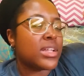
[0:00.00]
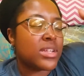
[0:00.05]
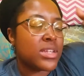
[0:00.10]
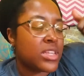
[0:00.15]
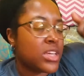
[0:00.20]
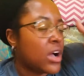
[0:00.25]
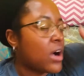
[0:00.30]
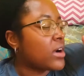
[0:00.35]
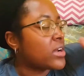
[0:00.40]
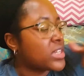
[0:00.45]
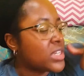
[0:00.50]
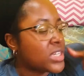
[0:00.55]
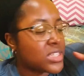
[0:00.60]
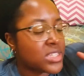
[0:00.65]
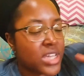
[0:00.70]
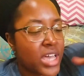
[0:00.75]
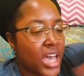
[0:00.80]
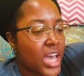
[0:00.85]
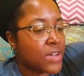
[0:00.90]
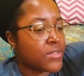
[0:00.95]
Y'all need to
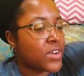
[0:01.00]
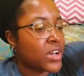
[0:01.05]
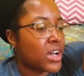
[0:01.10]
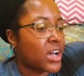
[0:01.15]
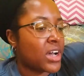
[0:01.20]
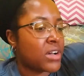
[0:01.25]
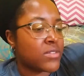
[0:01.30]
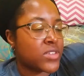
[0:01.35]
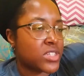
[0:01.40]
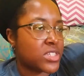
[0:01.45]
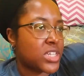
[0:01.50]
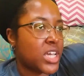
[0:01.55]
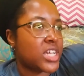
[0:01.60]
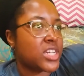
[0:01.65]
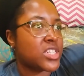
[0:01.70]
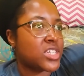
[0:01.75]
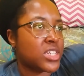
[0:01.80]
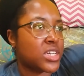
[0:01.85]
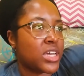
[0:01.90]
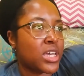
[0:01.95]
have a
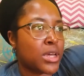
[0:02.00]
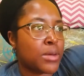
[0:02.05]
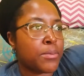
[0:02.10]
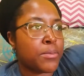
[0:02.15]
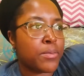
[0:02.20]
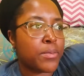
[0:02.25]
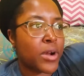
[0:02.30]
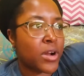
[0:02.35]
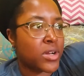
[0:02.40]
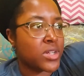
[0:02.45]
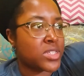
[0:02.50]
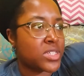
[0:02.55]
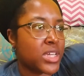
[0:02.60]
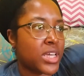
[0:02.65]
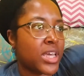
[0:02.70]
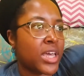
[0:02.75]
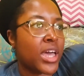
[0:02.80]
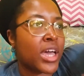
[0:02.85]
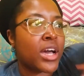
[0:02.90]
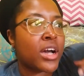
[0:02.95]
conversation in person.
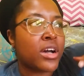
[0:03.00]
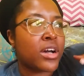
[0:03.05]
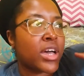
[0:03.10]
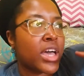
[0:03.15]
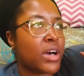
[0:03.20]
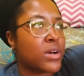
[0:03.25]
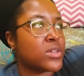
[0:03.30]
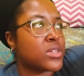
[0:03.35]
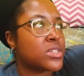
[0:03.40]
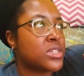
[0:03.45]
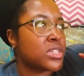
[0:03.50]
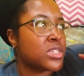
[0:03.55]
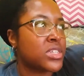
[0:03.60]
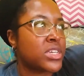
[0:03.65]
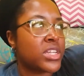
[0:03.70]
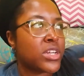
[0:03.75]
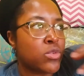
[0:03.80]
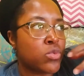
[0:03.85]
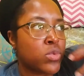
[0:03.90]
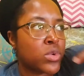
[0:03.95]
And Kelsey is
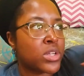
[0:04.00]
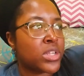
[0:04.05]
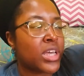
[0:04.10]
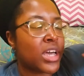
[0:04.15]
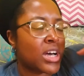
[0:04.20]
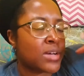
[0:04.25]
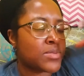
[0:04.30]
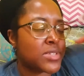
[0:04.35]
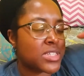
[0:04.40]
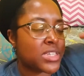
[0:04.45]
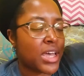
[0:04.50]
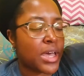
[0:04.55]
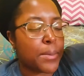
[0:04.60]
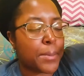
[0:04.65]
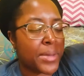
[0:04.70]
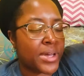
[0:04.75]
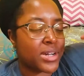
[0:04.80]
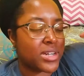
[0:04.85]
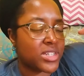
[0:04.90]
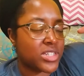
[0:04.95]
getting really upset
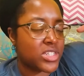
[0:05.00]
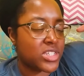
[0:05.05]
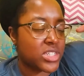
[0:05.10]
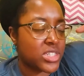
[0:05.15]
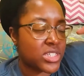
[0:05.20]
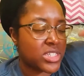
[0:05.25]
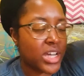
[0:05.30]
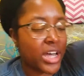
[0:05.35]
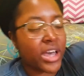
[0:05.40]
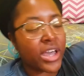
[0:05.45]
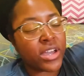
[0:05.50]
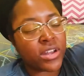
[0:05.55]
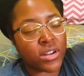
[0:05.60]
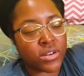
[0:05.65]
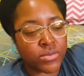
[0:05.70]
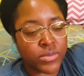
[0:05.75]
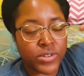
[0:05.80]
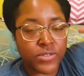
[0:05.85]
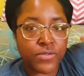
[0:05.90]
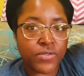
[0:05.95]
because she's tired
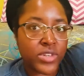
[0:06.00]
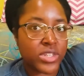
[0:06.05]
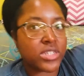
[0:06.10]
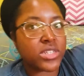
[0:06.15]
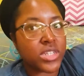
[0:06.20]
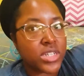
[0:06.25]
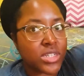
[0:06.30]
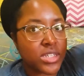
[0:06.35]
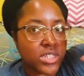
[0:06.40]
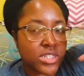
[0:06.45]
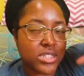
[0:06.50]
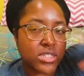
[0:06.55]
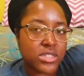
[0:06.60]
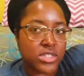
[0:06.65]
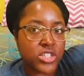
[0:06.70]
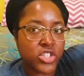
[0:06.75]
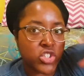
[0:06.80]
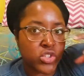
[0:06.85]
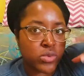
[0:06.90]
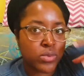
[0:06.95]
of revisiting the
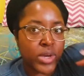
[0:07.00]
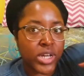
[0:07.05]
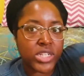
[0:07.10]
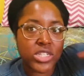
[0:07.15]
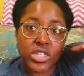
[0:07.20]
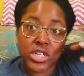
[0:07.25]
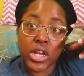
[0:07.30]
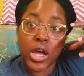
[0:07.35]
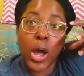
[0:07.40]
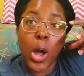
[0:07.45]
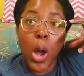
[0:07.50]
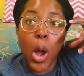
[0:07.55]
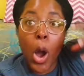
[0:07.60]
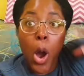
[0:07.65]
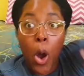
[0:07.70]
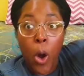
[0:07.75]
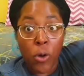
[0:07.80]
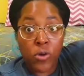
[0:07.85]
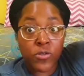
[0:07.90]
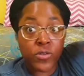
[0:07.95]
situation
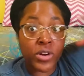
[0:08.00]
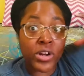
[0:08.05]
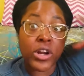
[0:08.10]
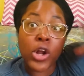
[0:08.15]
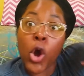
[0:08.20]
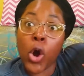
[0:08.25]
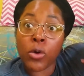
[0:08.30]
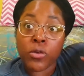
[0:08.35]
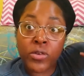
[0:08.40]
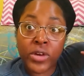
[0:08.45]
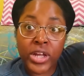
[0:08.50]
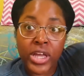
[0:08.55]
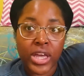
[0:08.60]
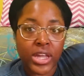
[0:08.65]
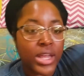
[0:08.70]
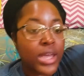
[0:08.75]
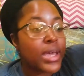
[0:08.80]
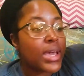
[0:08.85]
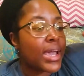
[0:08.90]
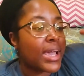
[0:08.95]
over and over again.
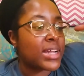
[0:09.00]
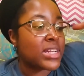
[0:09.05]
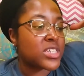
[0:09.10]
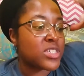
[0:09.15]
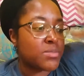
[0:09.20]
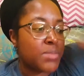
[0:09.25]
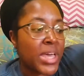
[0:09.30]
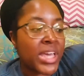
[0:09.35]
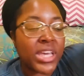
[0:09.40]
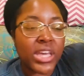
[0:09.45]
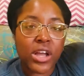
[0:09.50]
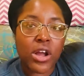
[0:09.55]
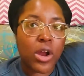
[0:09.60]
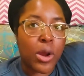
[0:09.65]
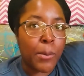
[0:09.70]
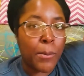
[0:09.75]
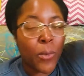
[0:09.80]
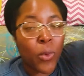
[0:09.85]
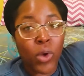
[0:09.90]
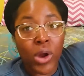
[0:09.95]
And it's making
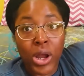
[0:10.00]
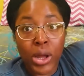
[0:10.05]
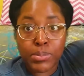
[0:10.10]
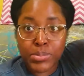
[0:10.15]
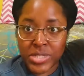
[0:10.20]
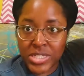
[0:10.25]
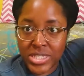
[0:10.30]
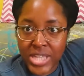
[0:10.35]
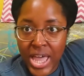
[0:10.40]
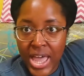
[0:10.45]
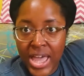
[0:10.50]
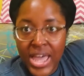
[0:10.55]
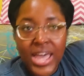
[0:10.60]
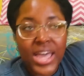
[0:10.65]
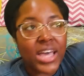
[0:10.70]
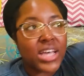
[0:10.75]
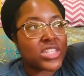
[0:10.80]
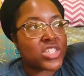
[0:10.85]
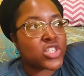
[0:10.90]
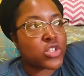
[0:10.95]
her more upset.
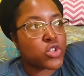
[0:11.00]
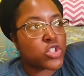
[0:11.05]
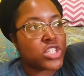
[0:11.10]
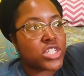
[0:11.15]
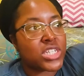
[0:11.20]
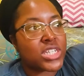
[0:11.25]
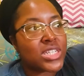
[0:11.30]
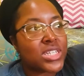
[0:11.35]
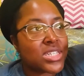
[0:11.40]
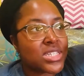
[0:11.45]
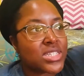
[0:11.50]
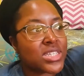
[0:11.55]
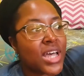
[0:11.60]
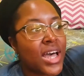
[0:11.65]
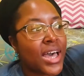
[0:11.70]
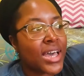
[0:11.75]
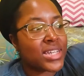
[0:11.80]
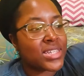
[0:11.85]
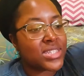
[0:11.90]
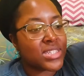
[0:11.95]
And so she
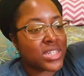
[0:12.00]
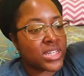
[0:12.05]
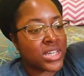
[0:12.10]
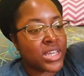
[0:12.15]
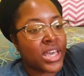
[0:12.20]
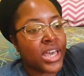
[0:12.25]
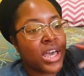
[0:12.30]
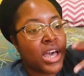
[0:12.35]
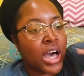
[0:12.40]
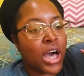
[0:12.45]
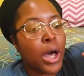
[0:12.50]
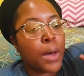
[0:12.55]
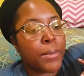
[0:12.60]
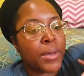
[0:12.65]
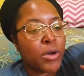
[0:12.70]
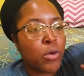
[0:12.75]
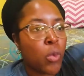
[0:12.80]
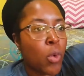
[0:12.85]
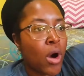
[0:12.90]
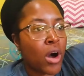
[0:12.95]
decides to get up
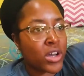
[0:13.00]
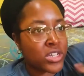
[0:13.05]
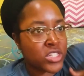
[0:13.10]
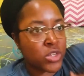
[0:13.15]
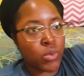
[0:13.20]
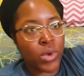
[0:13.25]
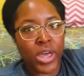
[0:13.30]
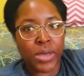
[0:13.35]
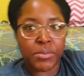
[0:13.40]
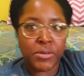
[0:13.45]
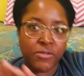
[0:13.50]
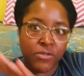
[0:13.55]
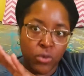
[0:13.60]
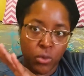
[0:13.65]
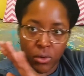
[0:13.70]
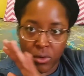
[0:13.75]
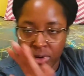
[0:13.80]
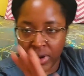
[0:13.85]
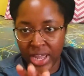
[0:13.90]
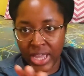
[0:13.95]
and walks away
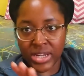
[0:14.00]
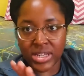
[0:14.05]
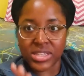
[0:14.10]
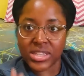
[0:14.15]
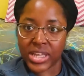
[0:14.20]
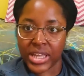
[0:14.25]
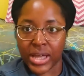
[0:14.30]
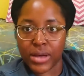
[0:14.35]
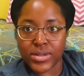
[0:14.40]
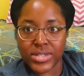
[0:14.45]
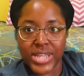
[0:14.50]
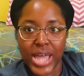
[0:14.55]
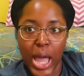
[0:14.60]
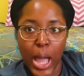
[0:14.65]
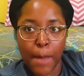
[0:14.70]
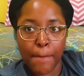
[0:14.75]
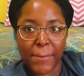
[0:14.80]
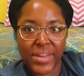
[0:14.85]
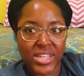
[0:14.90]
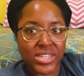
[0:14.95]
before anything else
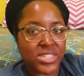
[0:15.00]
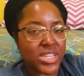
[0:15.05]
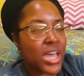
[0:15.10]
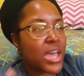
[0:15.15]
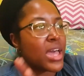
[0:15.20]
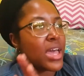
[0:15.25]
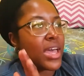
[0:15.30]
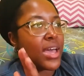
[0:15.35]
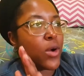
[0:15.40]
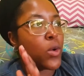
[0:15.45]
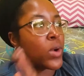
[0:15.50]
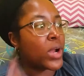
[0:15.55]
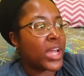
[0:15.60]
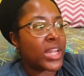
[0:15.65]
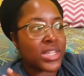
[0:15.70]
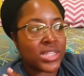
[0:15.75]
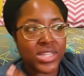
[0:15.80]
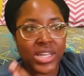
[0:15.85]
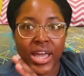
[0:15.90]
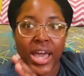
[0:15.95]
happens or
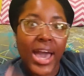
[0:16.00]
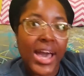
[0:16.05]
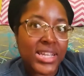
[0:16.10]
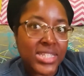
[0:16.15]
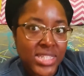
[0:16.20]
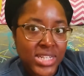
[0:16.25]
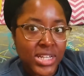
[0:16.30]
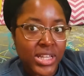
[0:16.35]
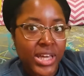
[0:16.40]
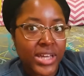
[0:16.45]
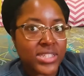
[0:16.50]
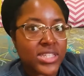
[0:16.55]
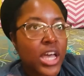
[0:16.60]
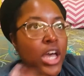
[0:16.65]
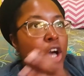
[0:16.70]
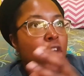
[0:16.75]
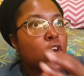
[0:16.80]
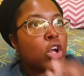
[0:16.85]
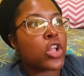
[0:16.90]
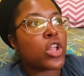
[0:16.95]
anything escalates.
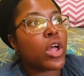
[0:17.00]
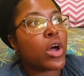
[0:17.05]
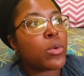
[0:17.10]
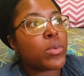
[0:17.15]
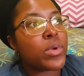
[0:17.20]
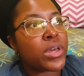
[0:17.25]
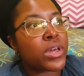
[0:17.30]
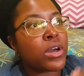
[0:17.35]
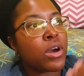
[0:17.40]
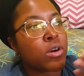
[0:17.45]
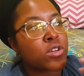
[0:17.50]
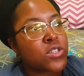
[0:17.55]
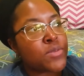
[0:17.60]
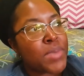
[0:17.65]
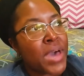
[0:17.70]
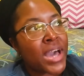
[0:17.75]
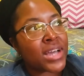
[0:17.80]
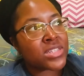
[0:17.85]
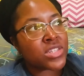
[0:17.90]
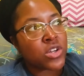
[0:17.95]
Chloe goes
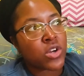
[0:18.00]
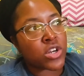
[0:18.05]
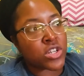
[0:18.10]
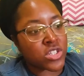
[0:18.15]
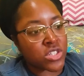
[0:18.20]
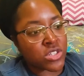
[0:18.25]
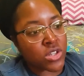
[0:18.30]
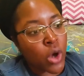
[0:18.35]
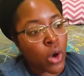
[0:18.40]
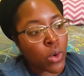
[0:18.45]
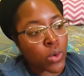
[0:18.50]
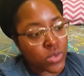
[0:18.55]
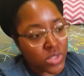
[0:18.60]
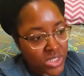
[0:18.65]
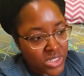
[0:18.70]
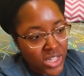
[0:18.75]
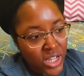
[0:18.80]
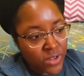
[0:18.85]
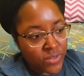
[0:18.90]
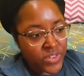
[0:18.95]
back to her old
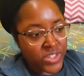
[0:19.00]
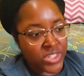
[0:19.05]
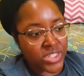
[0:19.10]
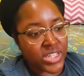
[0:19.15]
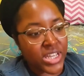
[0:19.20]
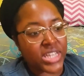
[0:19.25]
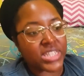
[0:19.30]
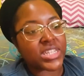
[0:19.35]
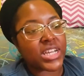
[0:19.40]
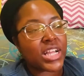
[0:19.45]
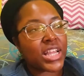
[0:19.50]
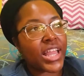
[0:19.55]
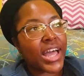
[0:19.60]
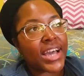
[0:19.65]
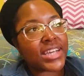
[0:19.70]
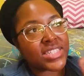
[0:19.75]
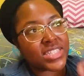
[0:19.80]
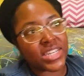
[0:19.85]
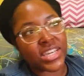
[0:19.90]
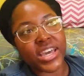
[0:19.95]
self and says,
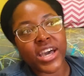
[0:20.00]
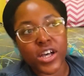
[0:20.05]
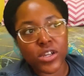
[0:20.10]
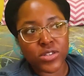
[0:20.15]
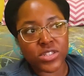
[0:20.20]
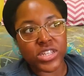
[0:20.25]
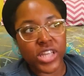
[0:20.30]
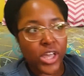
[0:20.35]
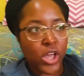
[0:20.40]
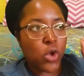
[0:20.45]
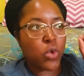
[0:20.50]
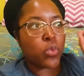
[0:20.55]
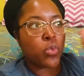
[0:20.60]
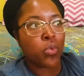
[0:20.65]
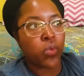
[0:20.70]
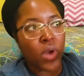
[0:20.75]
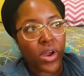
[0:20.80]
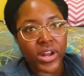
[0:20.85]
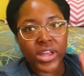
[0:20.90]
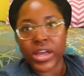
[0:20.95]
classic Kelsey,
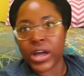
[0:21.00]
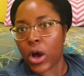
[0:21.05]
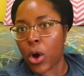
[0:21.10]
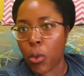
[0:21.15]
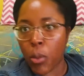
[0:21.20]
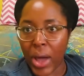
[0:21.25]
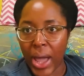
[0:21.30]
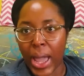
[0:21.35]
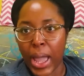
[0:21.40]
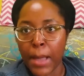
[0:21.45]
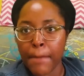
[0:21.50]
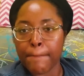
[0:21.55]
running away.